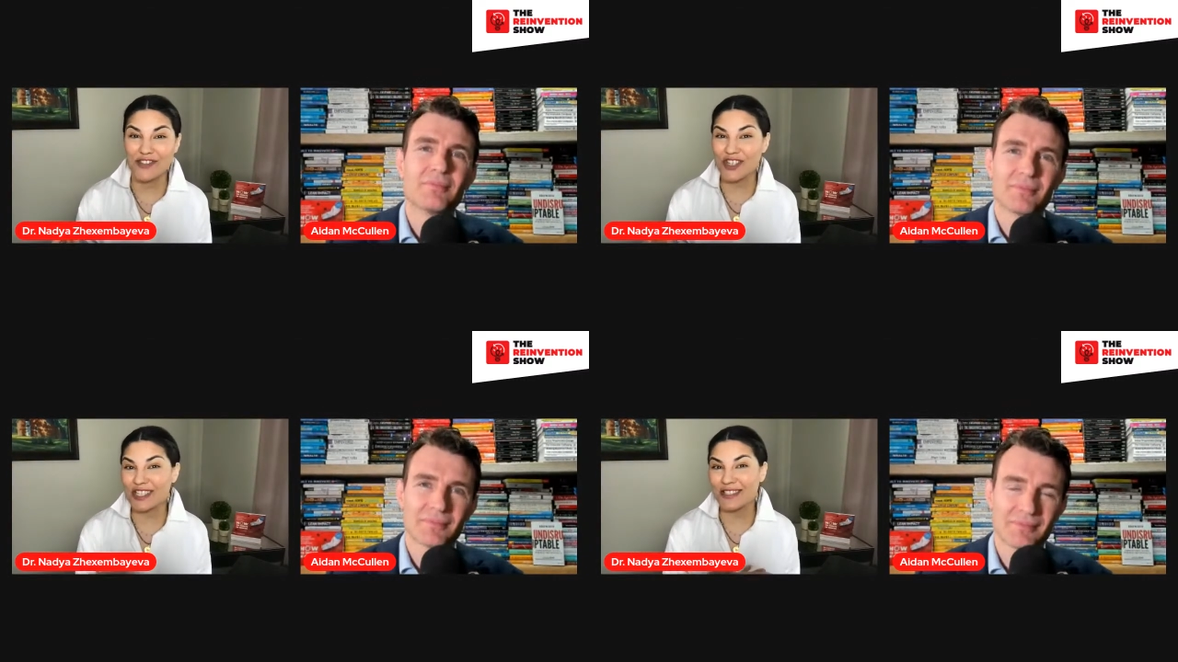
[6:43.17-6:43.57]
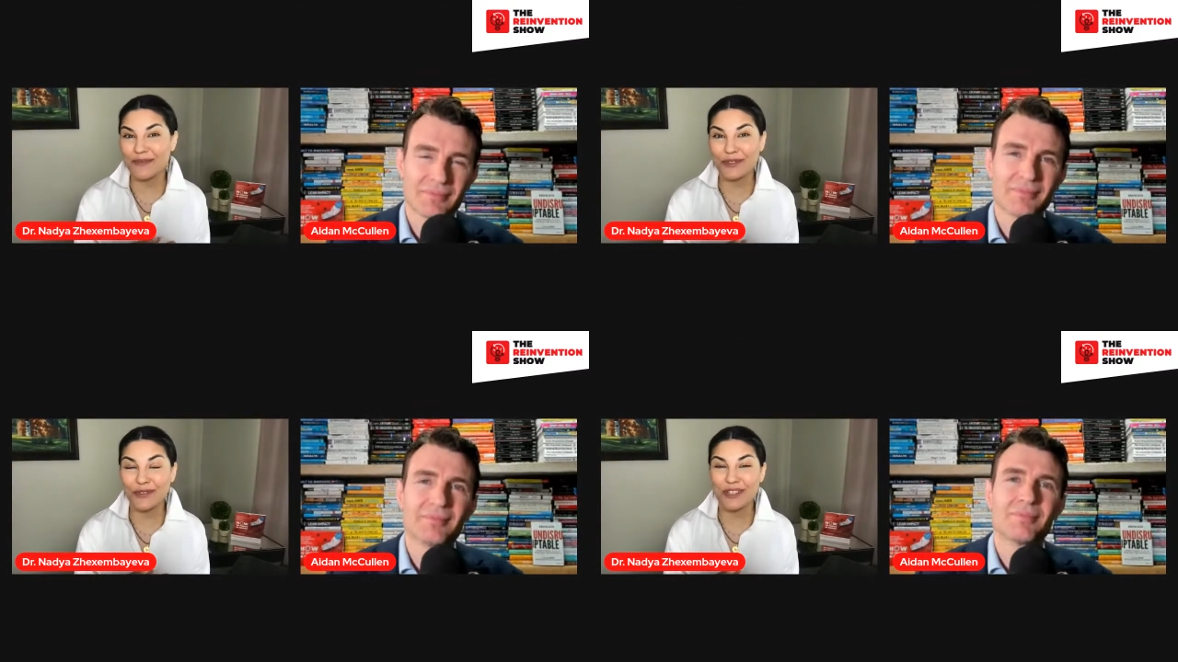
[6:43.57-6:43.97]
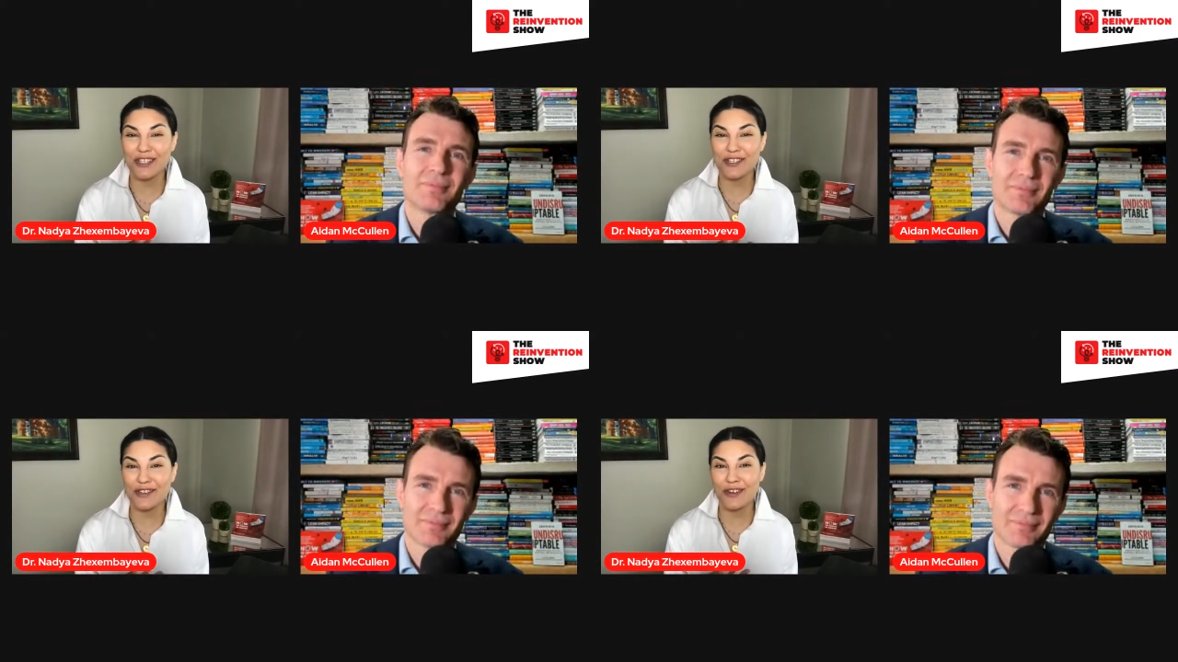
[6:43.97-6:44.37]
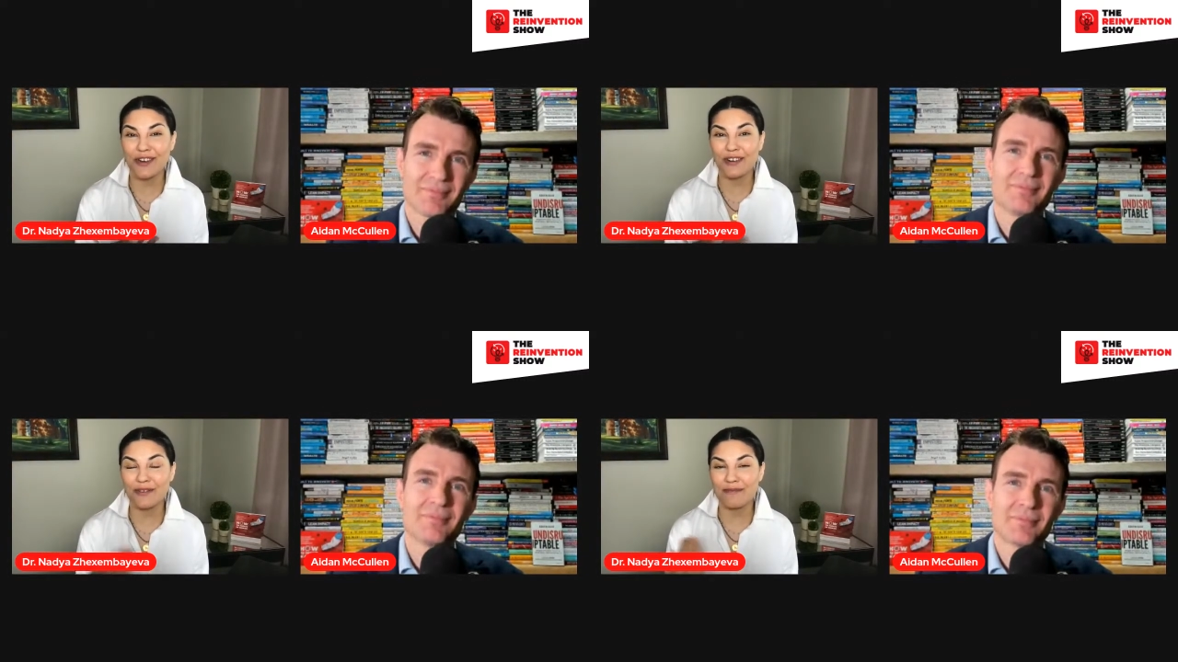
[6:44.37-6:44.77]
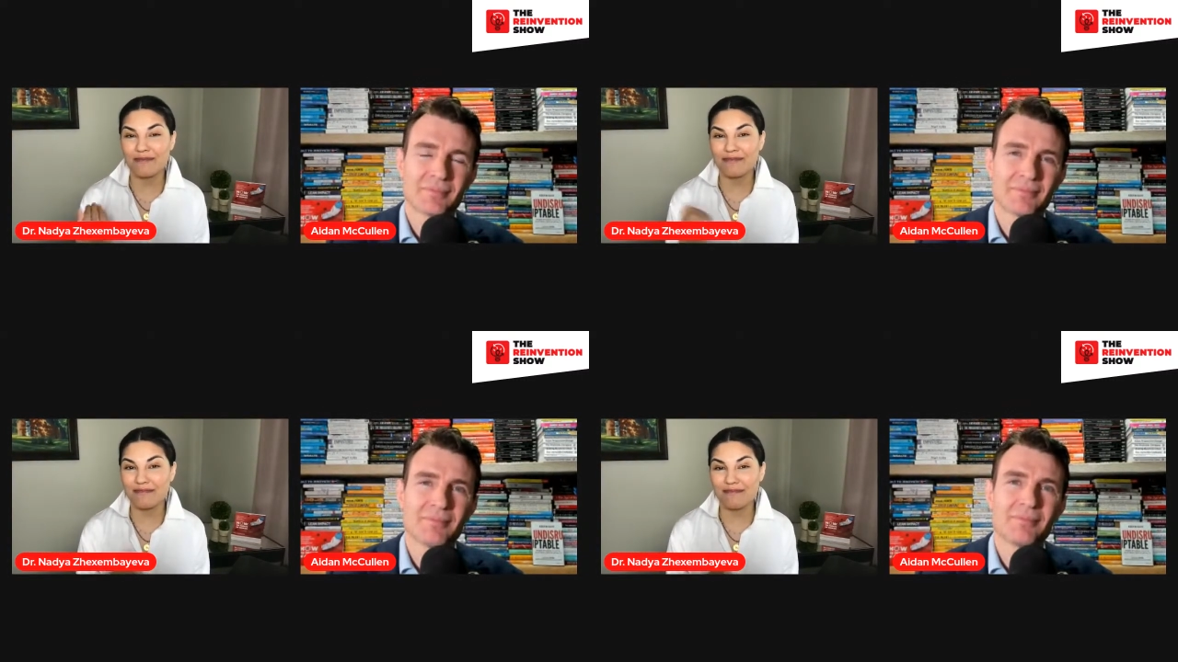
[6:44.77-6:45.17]
Speaker 1: Just a few years ago,
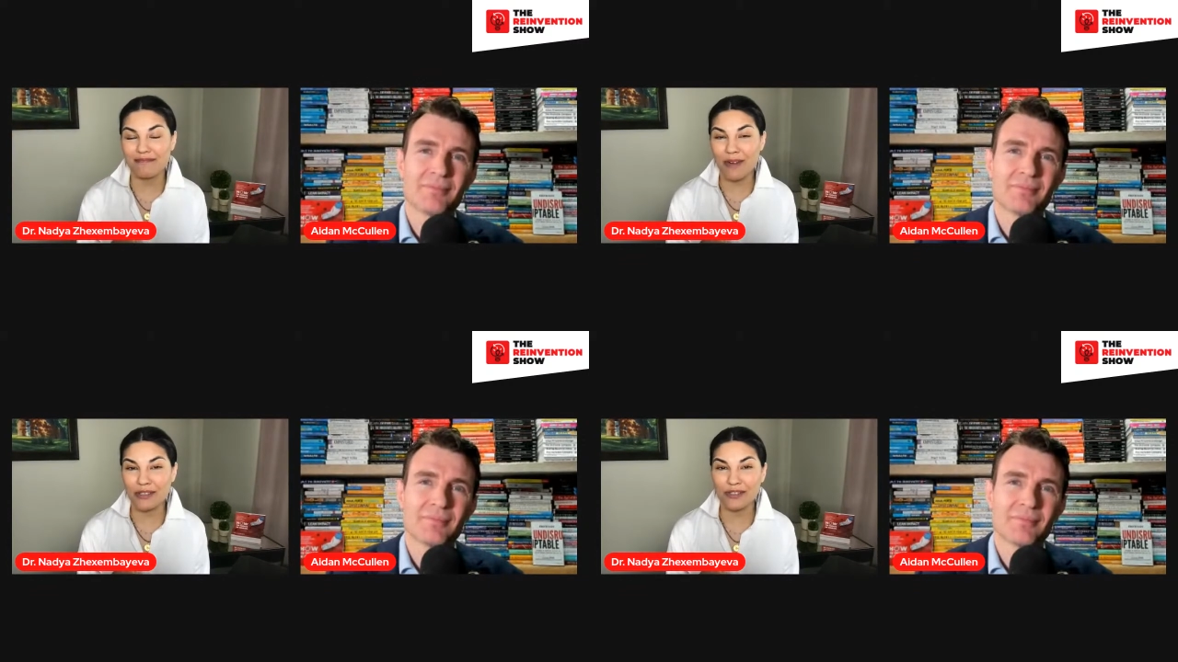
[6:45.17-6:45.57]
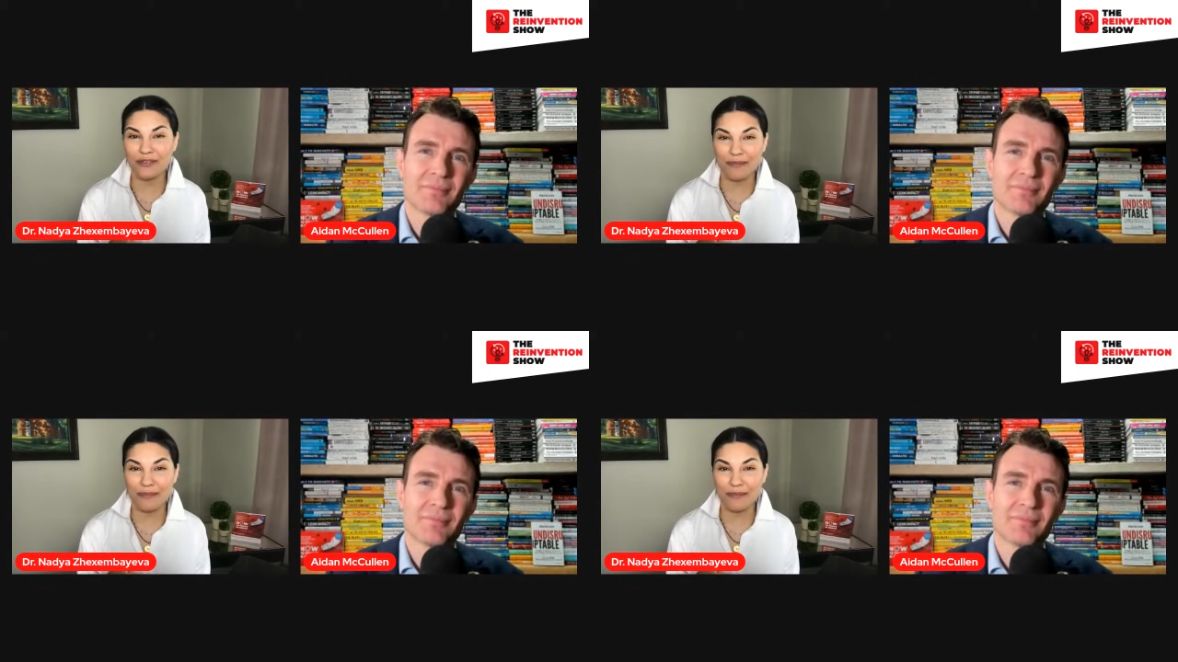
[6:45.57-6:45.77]
most